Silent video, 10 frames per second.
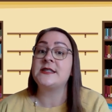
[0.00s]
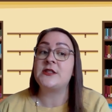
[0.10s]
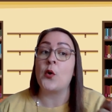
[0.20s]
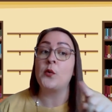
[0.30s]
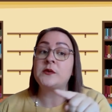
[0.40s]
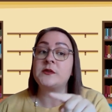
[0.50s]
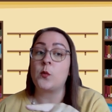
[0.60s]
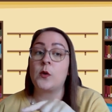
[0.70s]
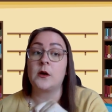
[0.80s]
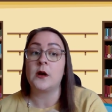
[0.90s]
Those
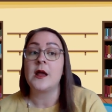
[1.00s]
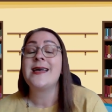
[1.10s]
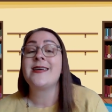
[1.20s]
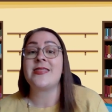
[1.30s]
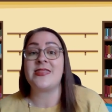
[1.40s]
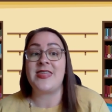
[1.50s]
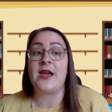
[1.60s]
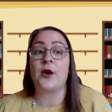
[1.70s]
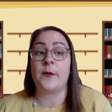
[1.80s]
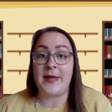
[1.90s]
were
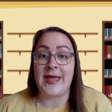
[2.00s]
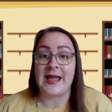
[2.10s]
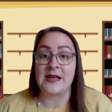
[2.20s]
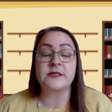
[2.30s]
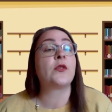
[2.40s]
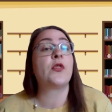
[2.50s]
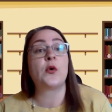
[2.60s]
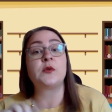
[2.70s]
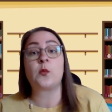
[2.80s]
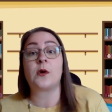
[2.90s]
their pants.
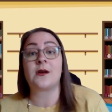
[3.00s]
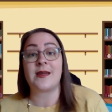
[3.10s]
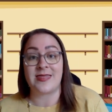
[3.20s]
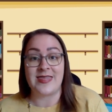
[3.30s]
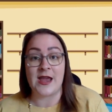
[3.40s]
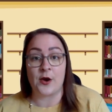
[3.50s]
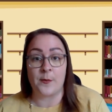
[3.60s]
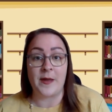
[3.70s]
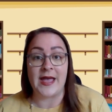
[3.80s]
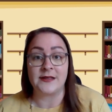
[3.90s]
Those were their
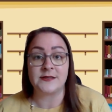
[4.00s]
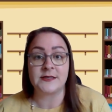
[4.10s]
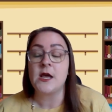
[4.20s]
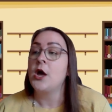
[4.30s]
pants.